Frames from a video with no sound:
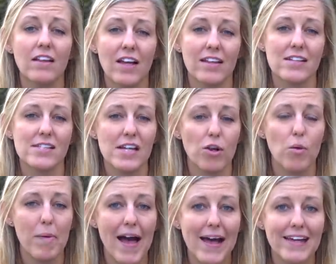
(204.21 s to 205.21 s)
like the single
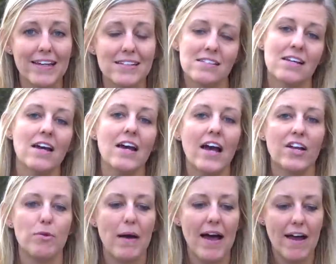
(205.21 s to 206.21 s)
packets
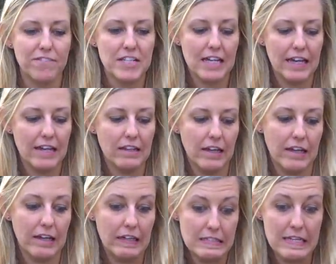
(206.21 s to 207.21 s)
and you might have to get like
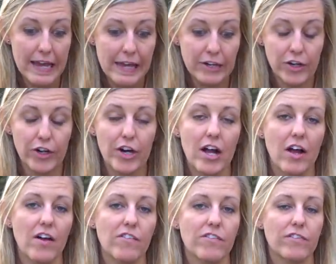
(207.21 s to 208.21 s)
a container
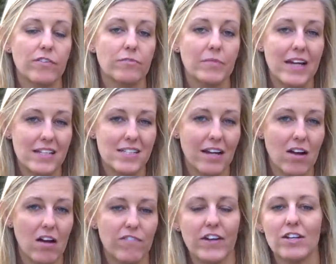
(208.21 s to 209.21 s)
of instant
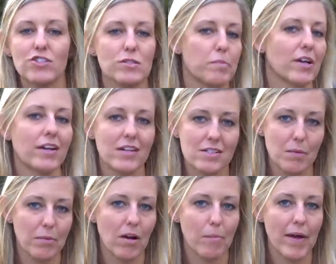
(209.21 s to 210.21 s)
coffee and just put it in a
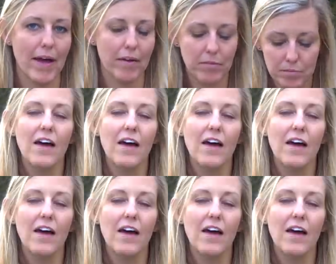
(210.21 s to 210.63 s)
Ziploc bag.